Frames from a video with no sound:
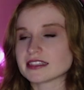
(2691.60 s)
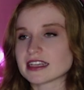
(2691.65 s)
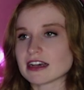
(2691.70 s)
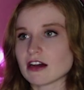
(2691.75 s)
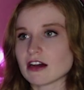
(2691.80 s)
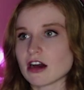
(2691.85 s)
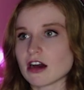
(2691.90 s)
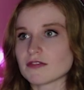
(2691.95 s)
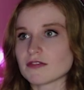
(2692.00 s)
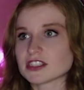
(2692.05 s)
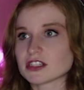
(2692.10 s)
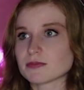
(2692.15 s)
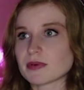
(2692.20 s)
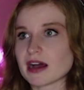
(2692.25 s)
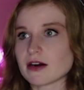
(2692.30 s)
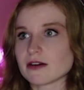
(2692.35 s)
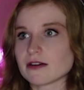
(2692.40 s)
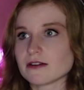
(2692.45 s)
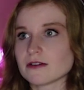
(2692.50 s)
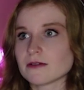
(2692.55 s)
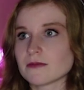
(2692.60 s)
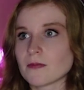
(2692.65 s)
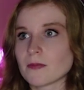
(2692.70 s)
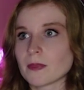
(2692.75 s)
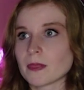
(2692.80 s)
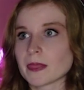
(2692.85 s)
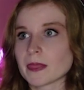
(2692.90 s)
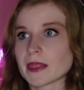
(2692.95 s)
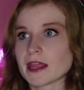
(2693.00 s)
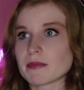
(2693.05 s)
Is that Officer Powell?
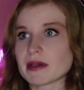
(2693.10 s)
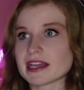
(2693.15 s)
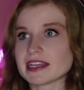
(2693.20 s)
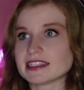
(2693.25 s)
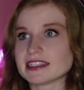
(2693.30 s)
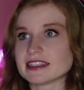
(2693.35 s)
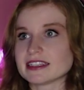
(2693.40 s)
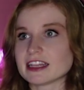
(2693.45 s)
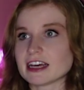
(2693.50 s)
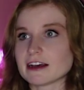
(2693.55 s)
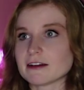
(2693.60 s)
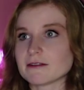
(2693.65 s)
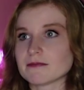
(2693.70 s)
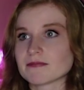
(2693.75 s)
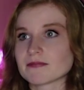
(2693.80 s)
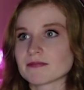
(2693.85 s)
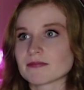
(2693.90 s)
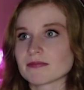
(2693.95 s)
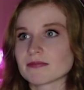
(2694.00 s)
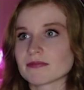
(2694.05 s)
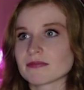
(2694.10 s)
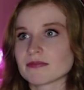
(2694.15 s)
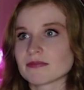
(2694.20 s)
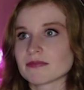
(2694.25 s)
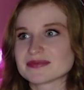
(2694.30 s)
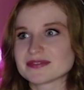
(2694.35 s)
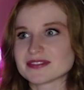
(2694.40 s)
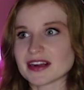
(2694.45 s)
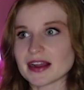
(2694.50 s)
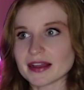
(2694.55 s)
I bet he did that.
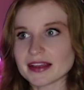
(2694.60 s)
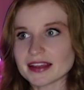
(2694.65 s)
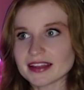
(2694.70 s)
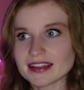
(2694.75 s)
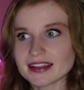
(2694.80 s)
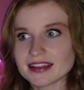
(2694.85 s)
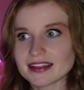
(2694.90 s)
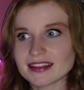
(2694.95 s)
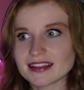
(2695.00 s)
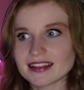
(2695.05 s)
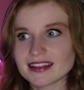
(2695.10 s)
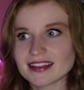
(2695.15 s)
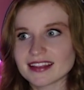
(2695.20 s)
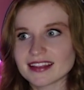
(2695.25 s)
Right?